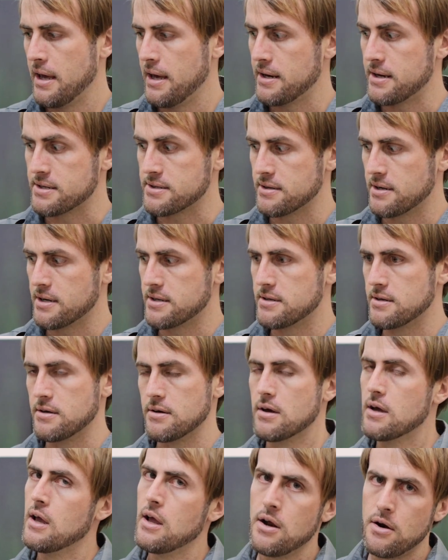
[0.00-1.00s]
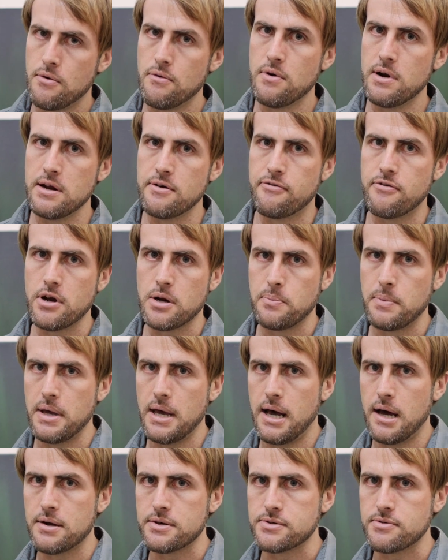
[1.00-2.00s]
and I started to really freak me
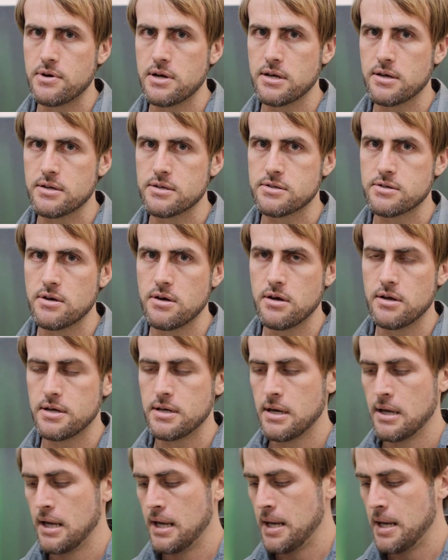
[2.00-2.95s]
out. I was really concerned.